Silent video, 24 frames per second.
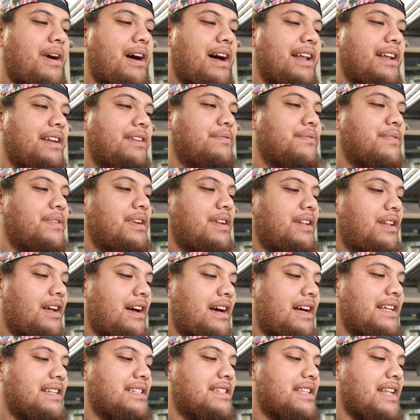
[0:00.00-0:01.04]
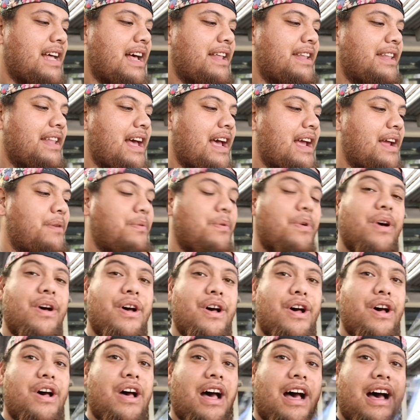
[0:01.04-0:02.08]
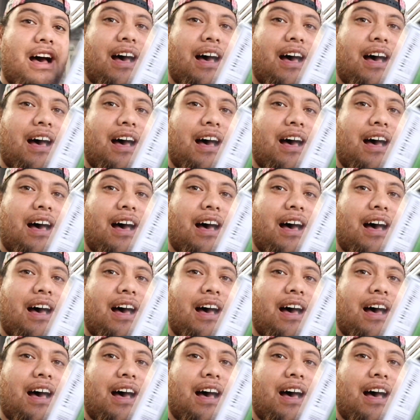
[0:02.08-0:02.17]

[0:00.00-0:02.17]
I didn't realize that they were,